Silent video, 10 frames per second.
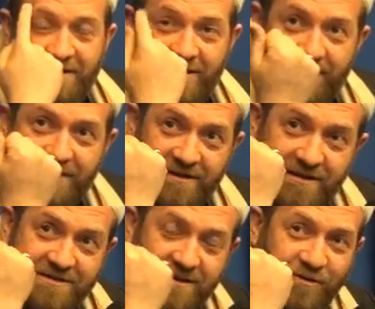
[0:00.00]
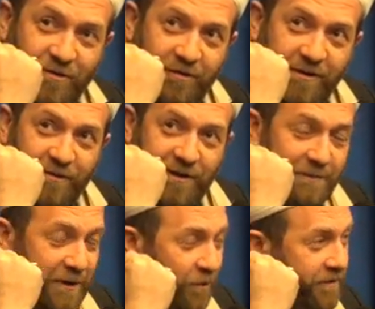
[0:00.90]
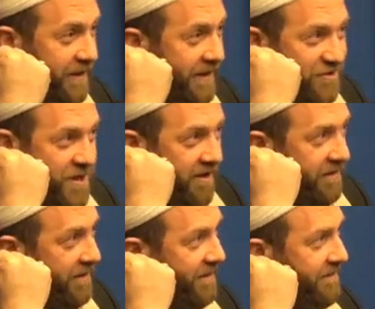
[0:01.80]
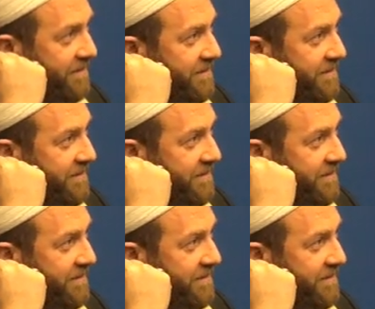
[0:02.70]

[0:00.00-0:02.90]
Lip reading: His teacher already told him he won't eat charity.